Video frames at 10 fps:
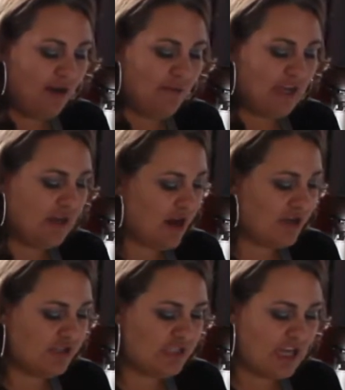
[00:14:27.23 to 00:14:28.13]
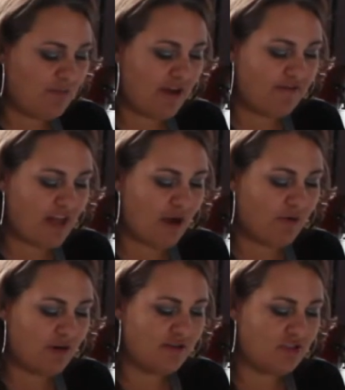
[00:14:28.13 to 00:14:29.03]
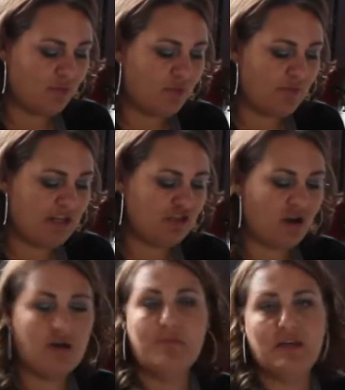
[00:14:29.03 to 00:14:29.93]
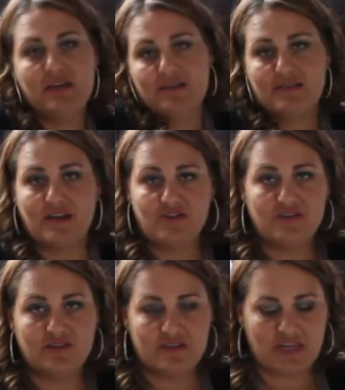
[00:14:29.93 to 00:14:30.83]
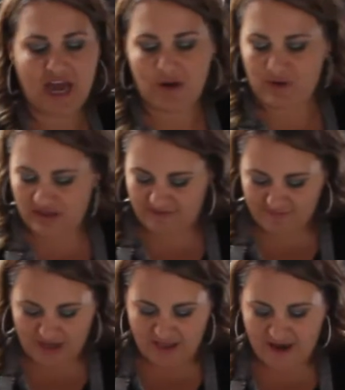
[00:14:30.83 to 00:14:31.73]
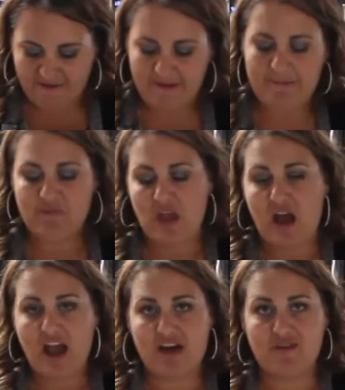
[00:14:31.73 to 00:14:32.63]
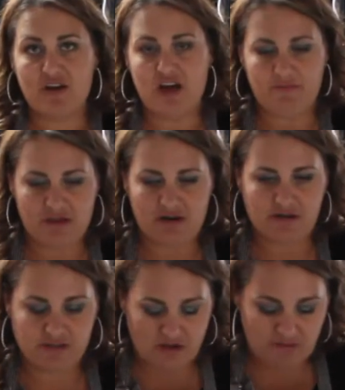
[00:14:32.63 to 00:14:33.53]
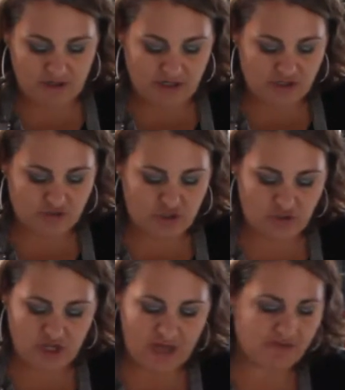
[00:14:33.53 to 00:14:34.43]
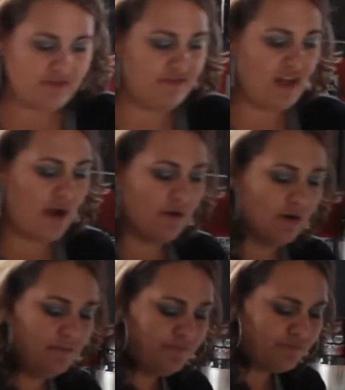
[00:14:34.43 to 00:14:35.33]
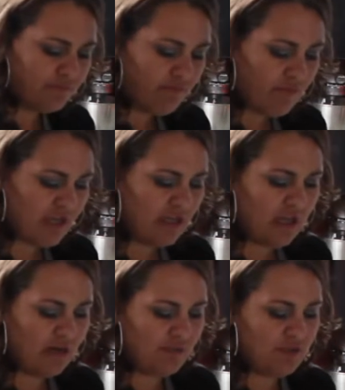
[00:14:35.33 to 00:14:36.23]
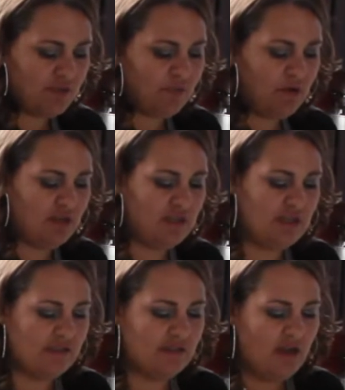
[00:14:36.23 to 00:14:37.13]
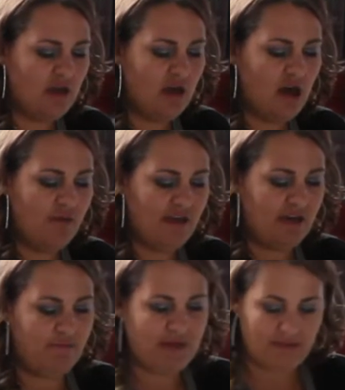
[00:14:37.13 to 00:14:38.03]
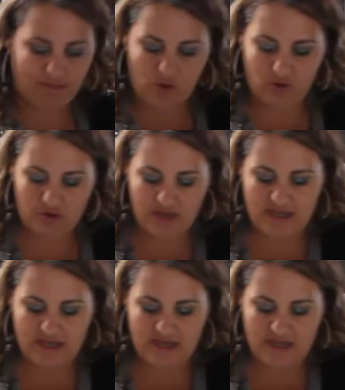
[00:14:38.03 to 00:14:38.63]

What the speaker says: Again, I just keep my flour in a super big jar because that's just how I live my life. I have a cup here. So I'm going to do 2 cups of flour. And again, I'm just putting these in a big bowl.